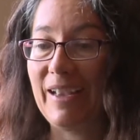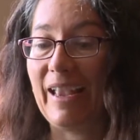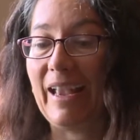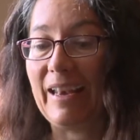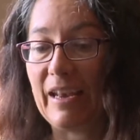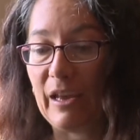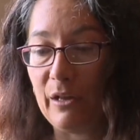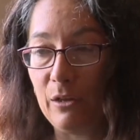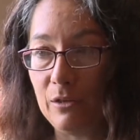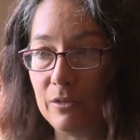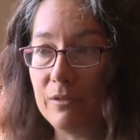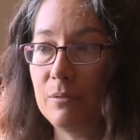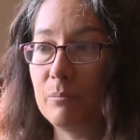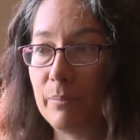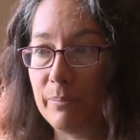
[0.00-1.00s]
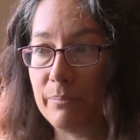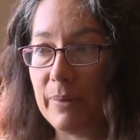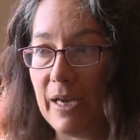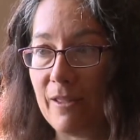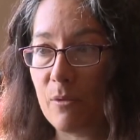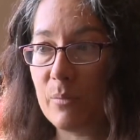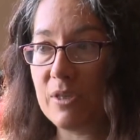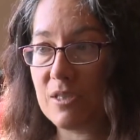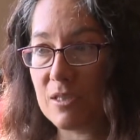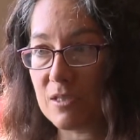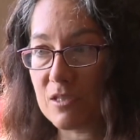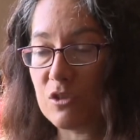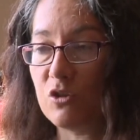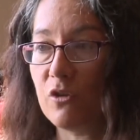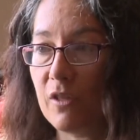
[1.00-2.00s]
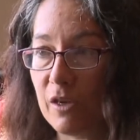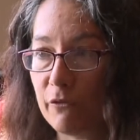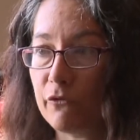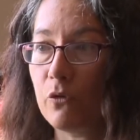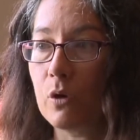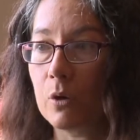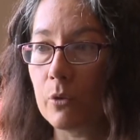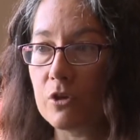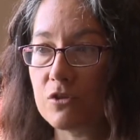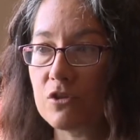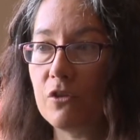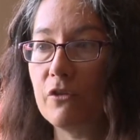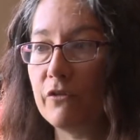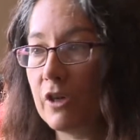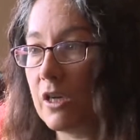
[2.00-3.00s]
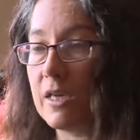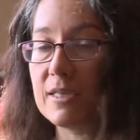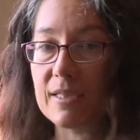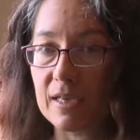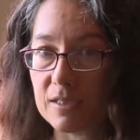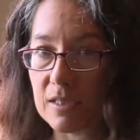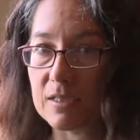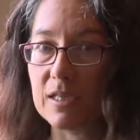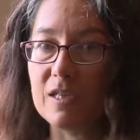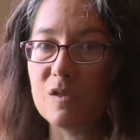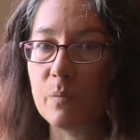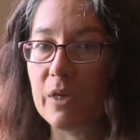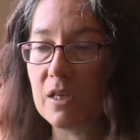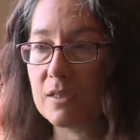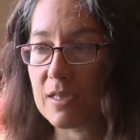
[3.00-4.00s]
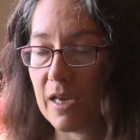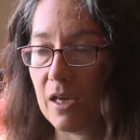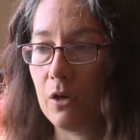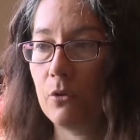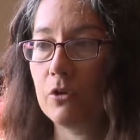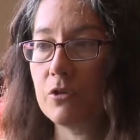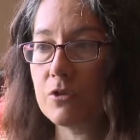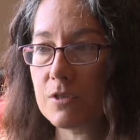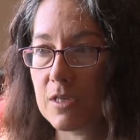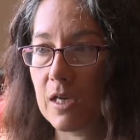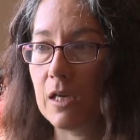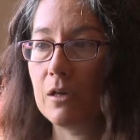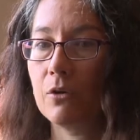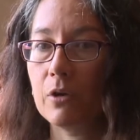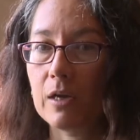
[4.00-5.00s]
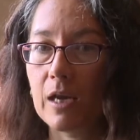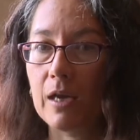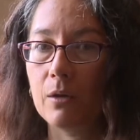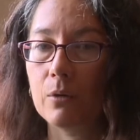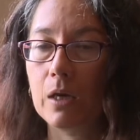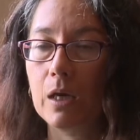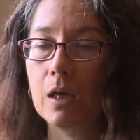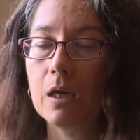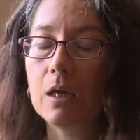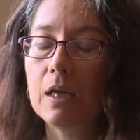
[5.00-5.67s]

and held by the business to then forward to the various entities, be it town or state or county.